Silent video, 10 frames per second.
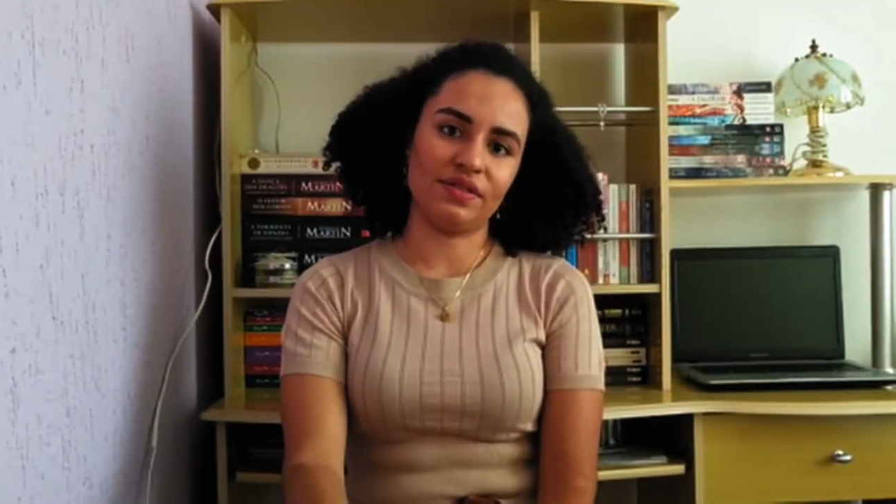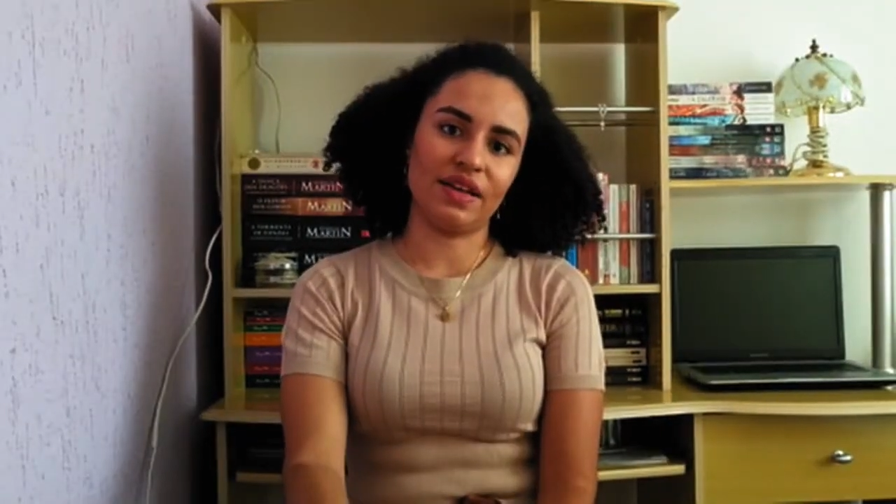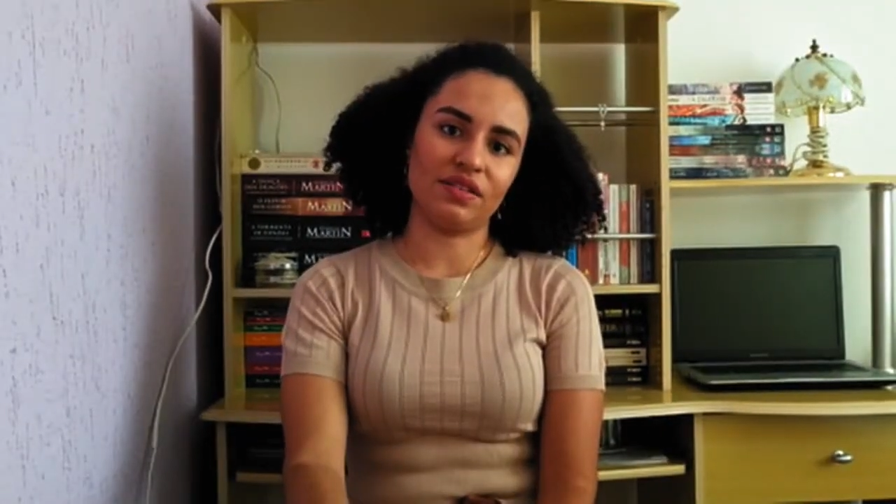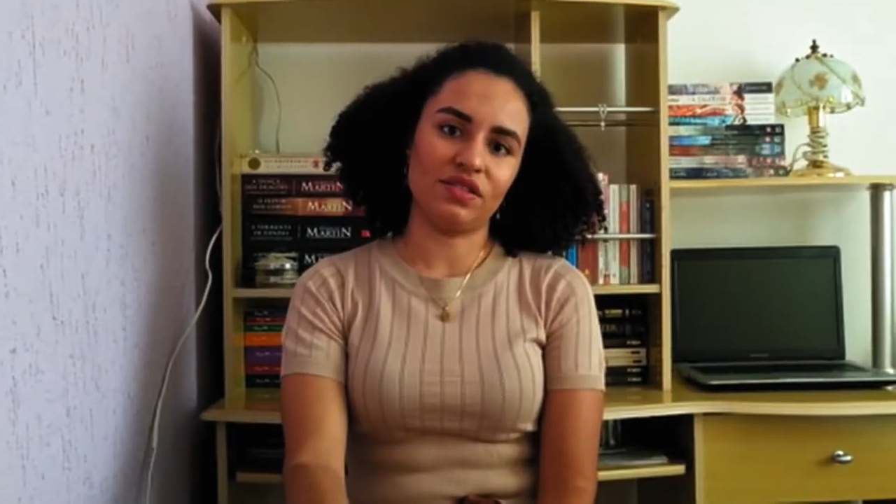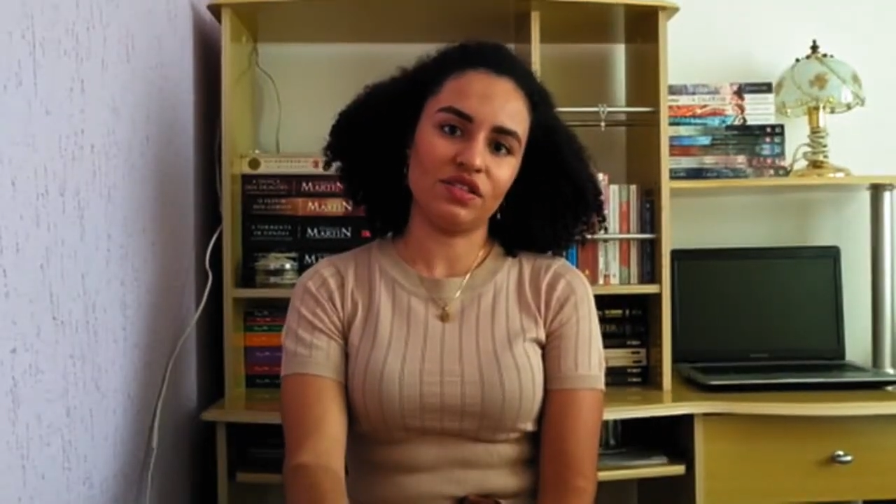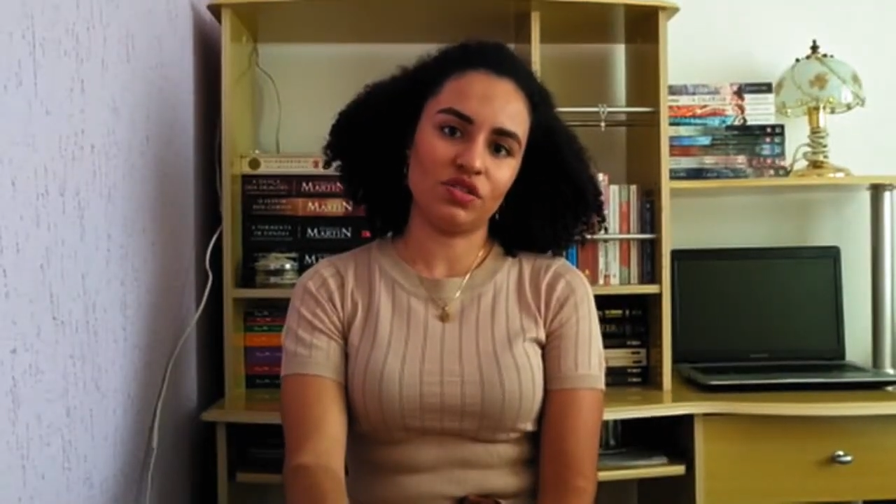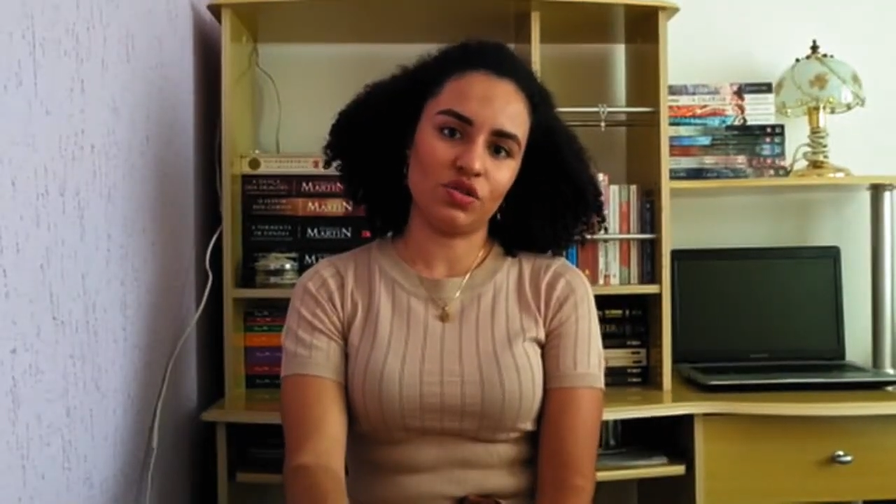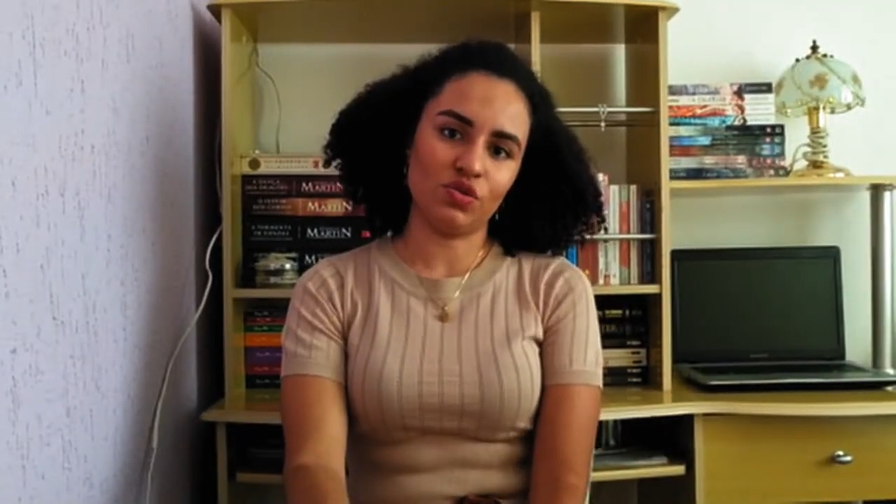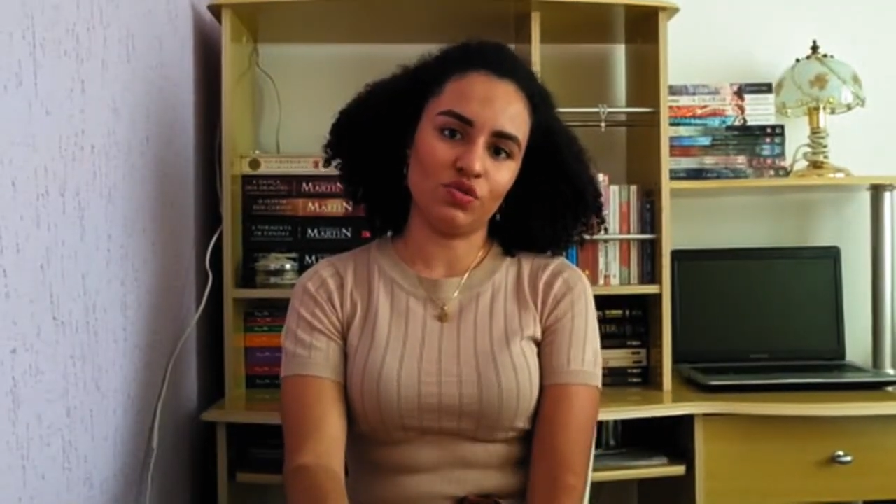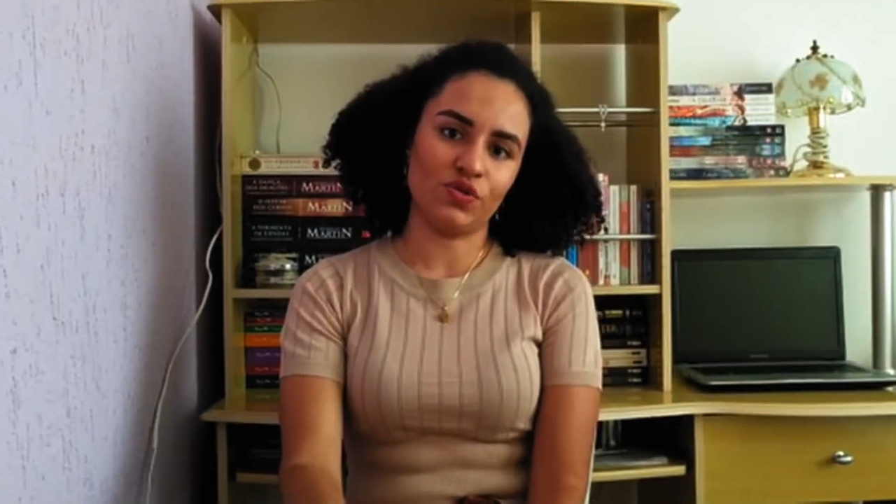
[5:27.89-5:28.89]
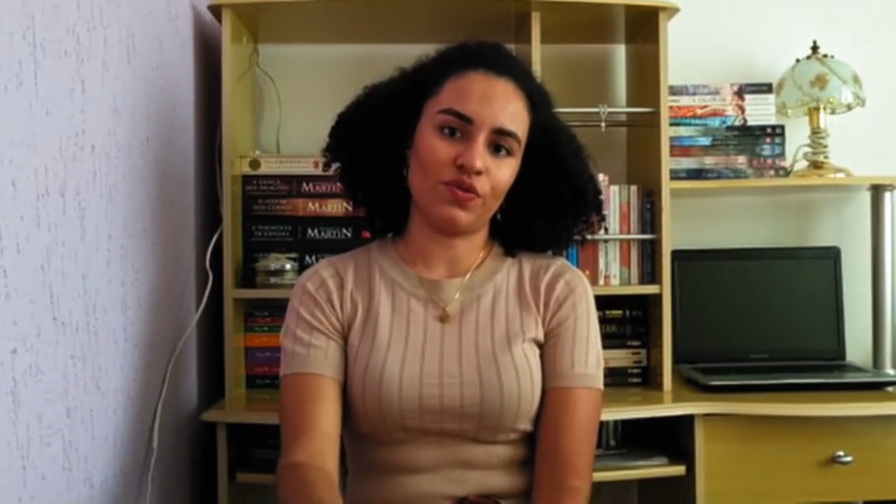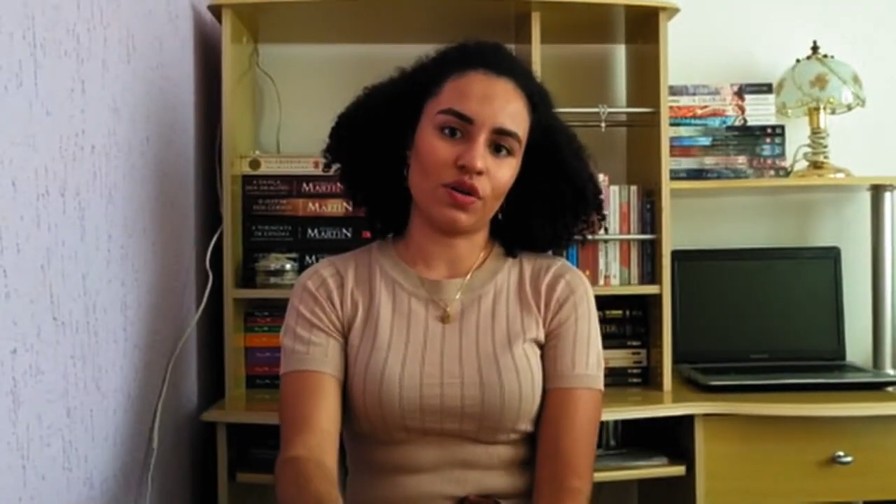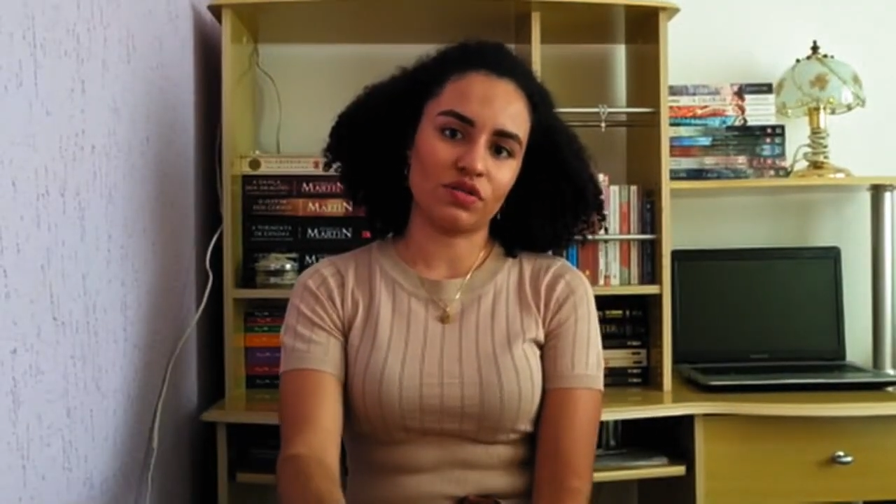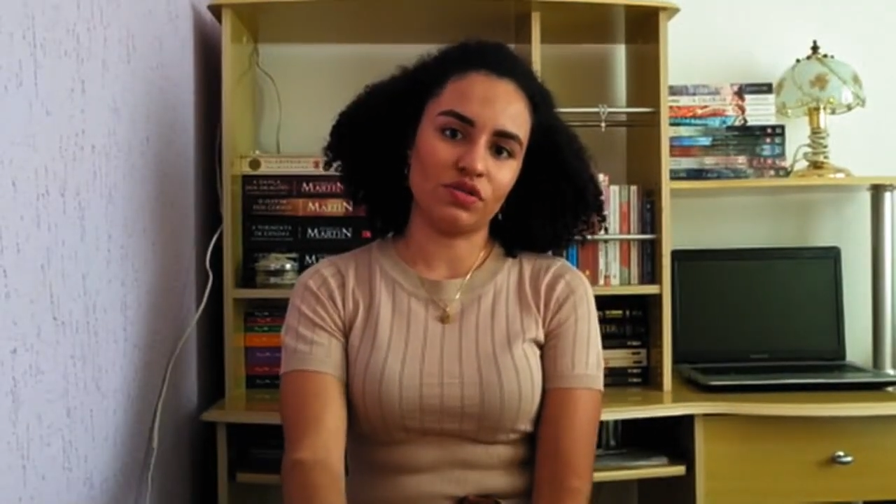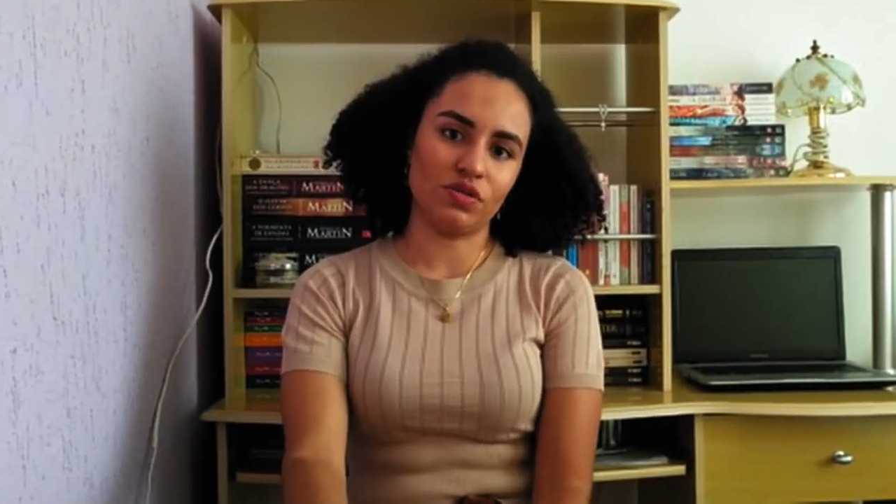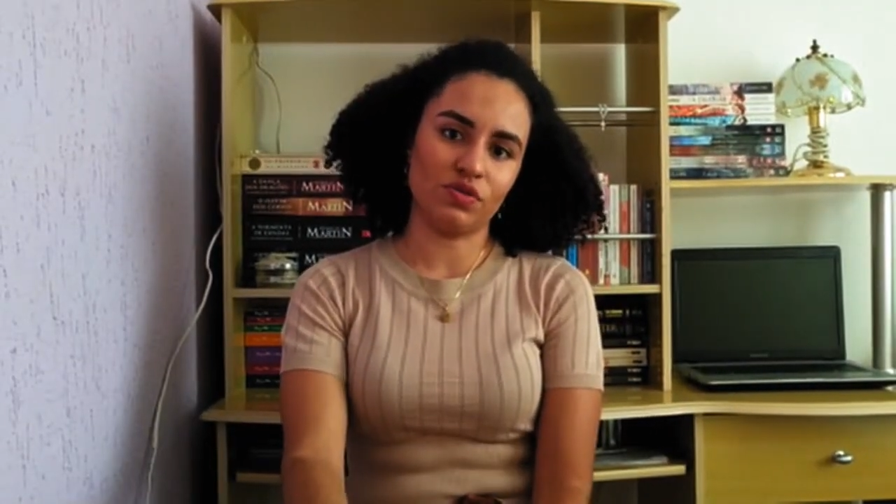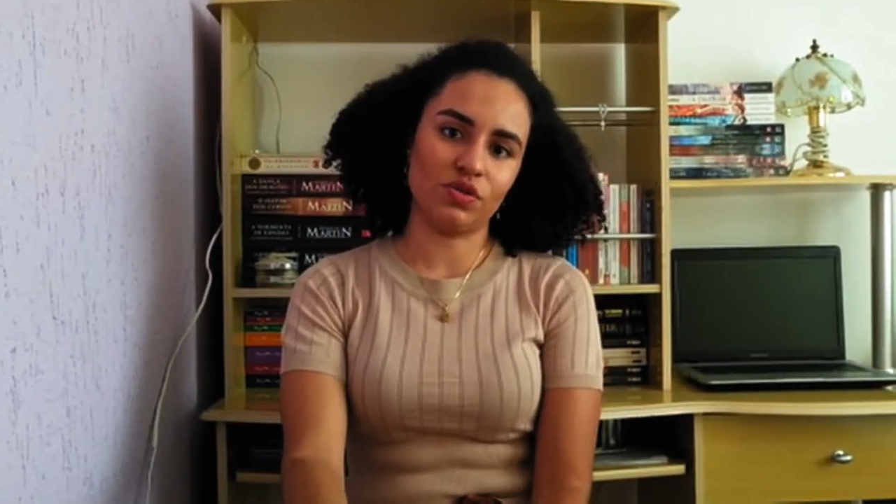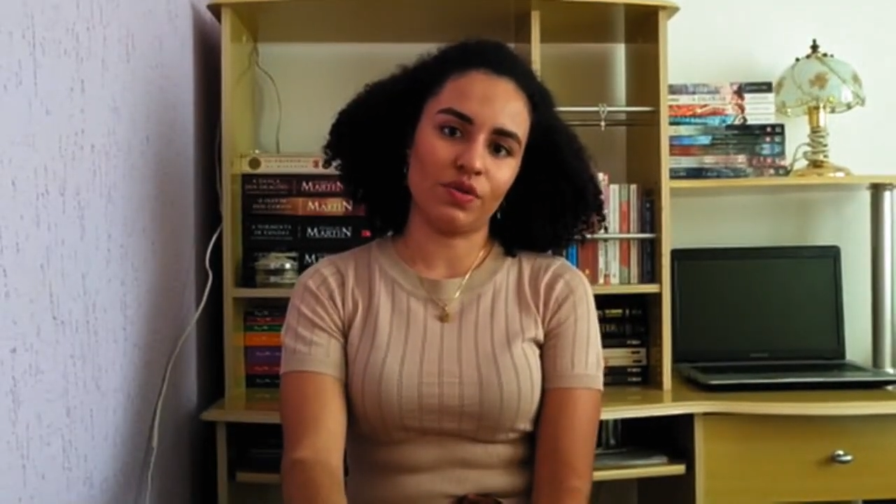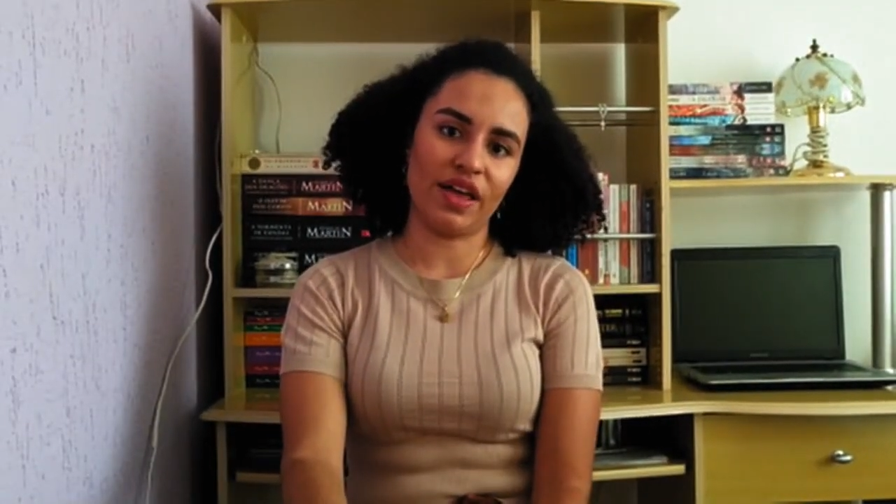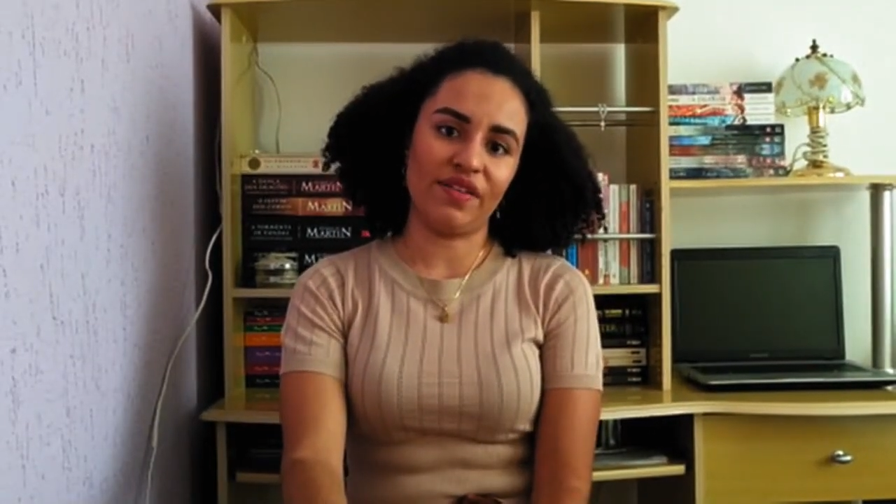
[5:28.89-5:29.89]
that this tool forces you
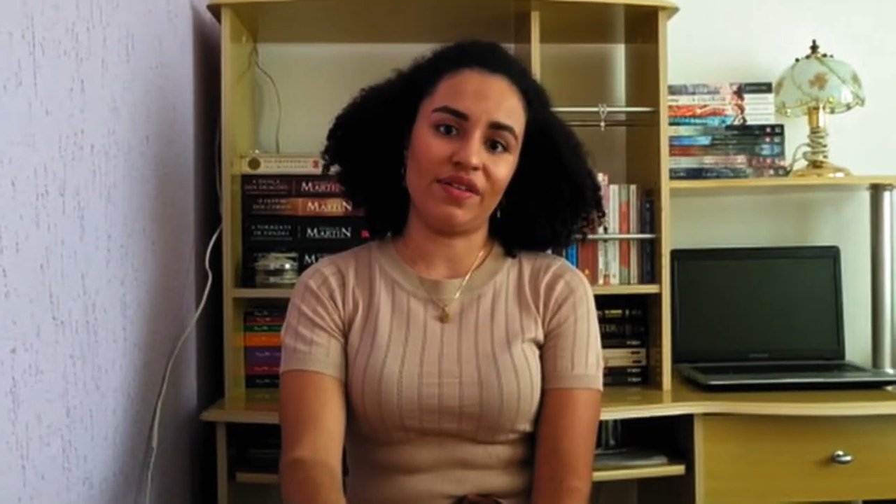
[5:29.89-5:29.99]
to have